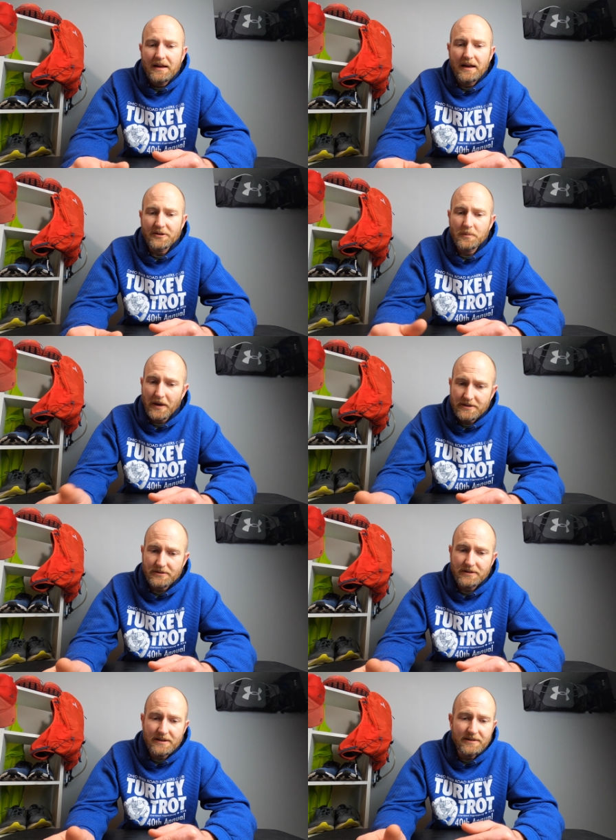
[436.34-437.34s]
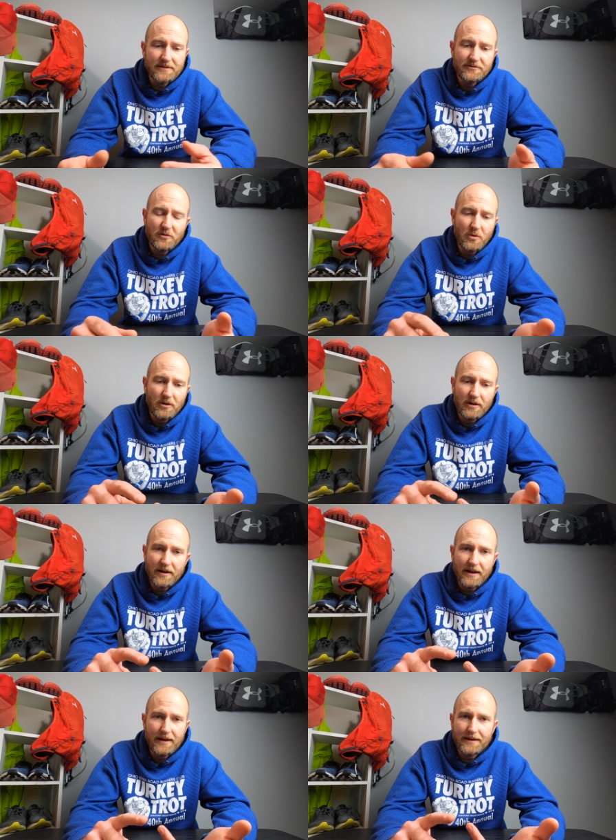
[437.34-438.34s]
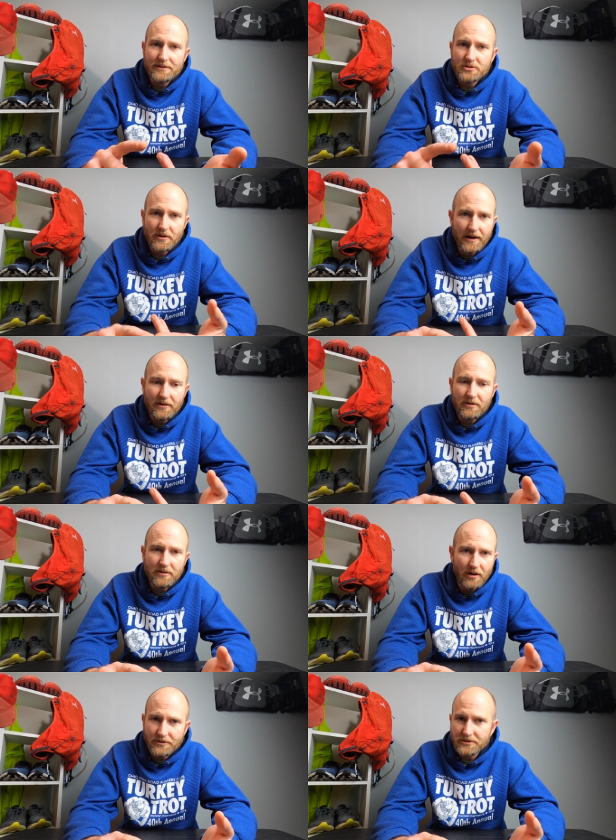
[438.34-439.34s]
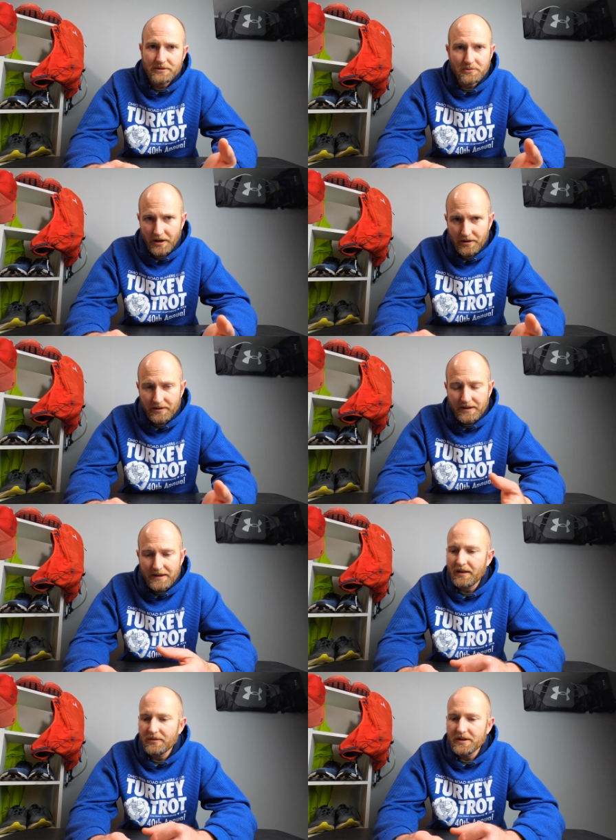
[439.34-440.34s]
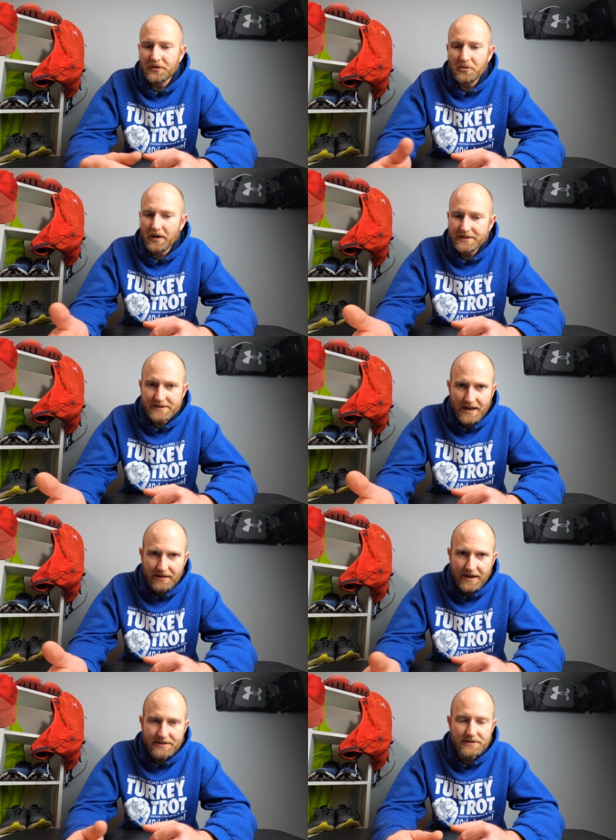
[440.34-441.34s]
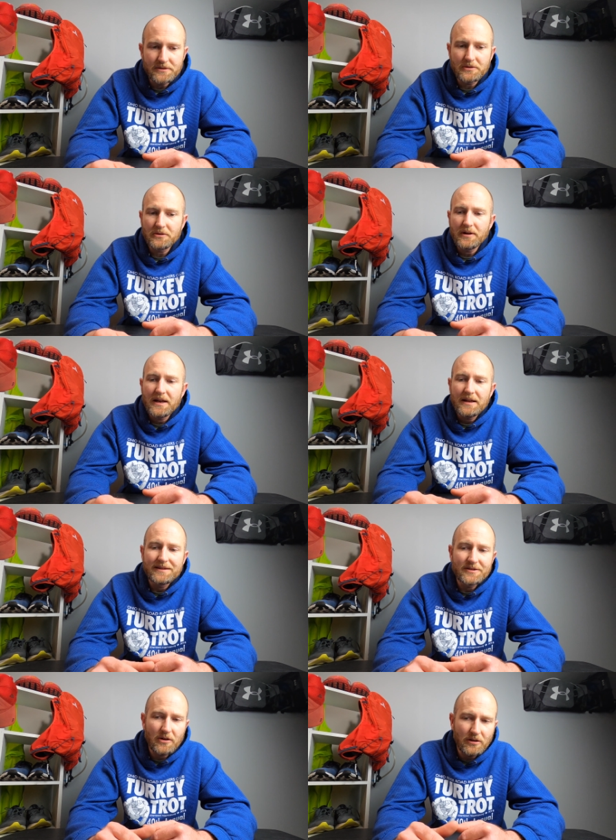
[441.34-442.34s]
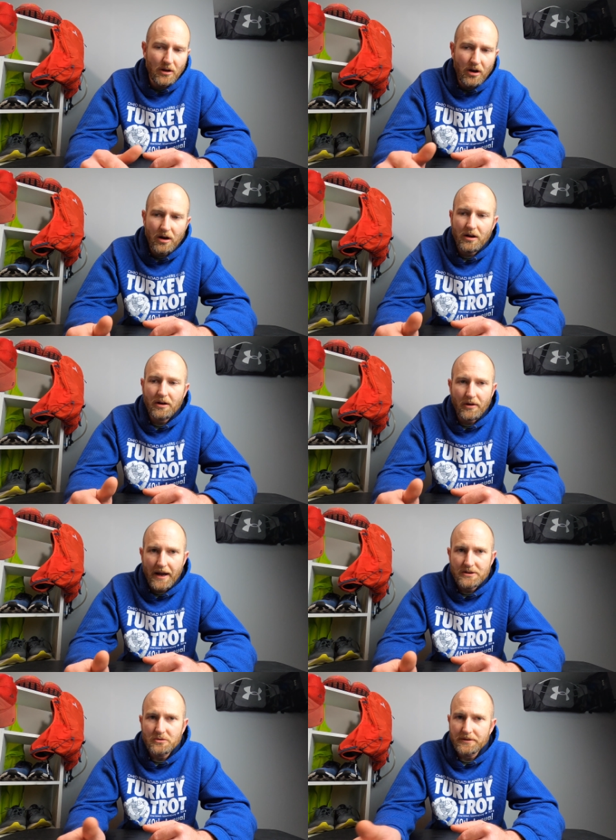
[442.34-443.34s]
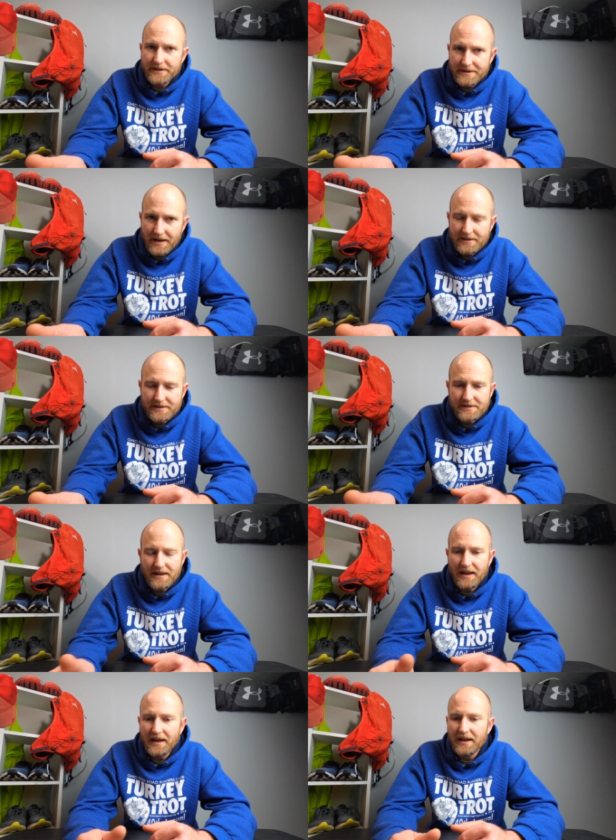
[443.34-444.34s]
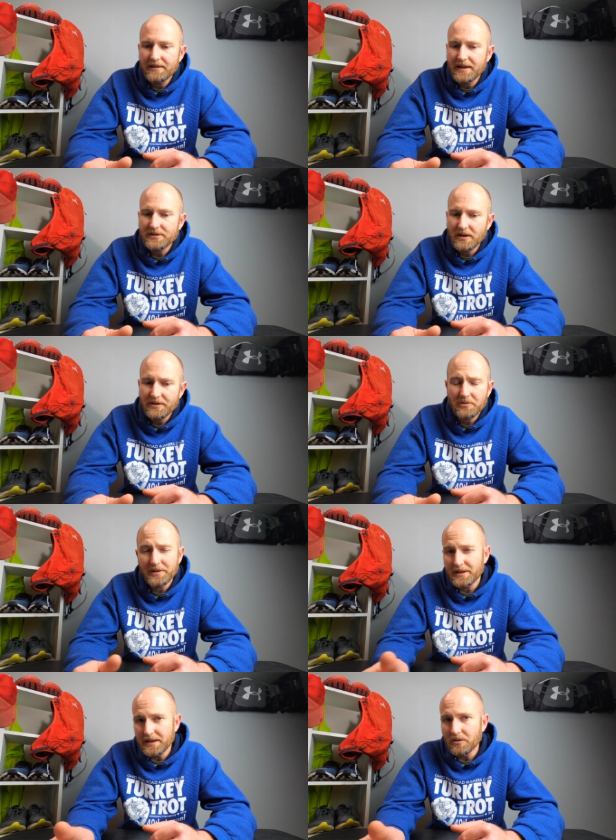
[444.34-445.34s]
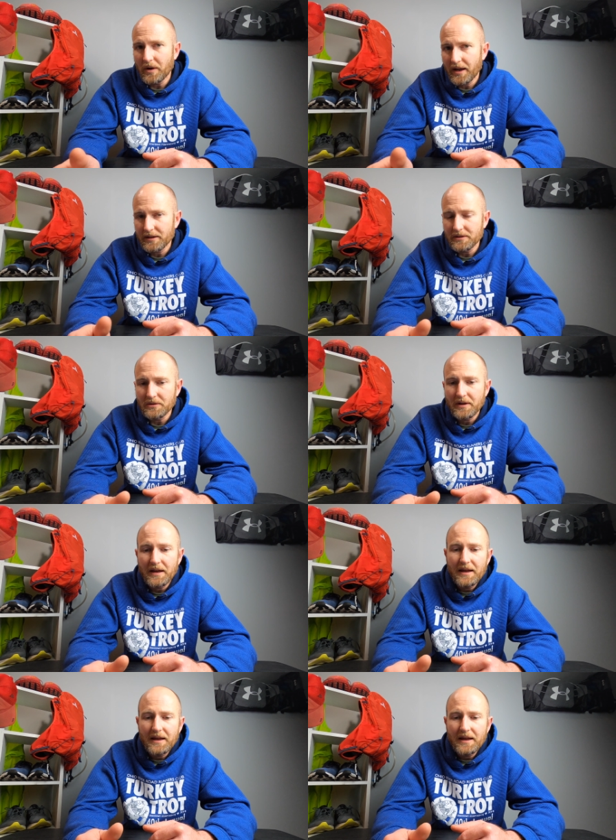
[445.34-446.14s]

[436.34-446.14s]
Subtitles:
especially for a trail ultra runner. These are the races I like to do. These are long, gradual ascents, and they start to really eat away at you,